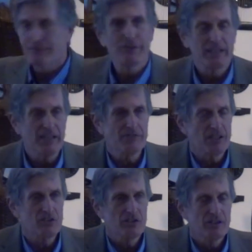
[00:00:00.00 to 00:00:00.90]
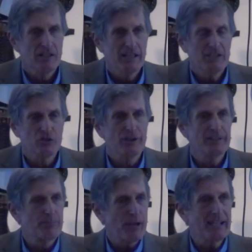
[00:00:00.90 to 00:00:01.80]
of forgiveness is going
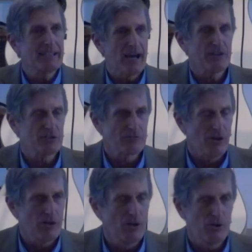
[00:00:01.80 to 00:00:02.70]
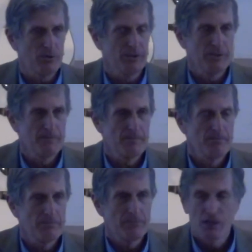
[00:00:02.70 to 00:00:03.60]
to break down a stronghold.
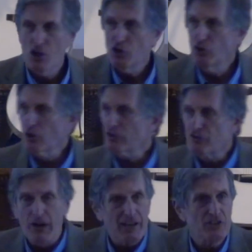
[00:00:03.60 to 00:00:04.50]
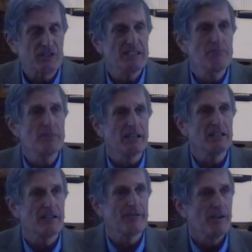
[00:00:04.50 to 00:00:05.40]
Your trust in the
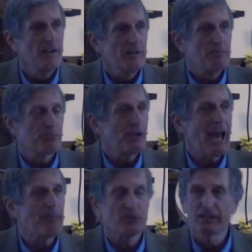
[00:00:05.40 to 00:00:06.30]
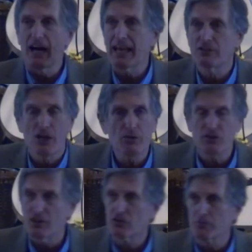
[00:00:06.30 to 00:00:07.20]
middle of perhaps a
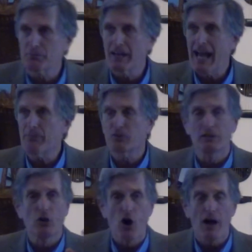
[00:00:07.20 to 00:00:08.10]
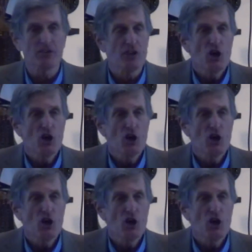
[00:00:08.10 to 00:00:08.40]
diagnosis or perhaps a loss,